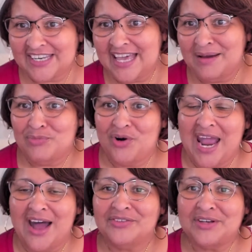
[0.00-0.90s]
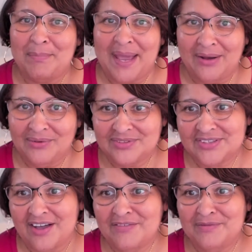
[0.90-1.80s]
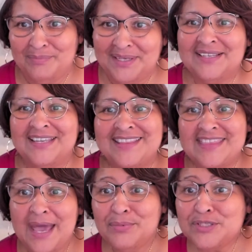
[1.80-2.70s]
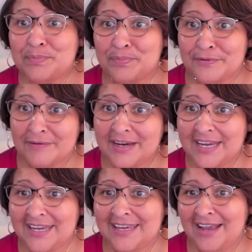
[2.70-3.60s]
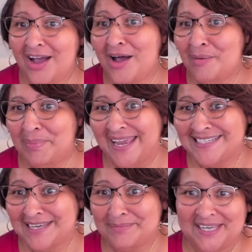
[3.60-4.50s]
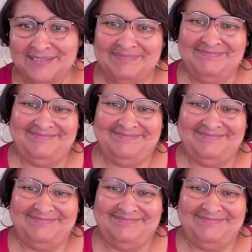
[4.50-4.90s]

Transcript: a lot more out and about stuff, but that was pre uh, pandemic.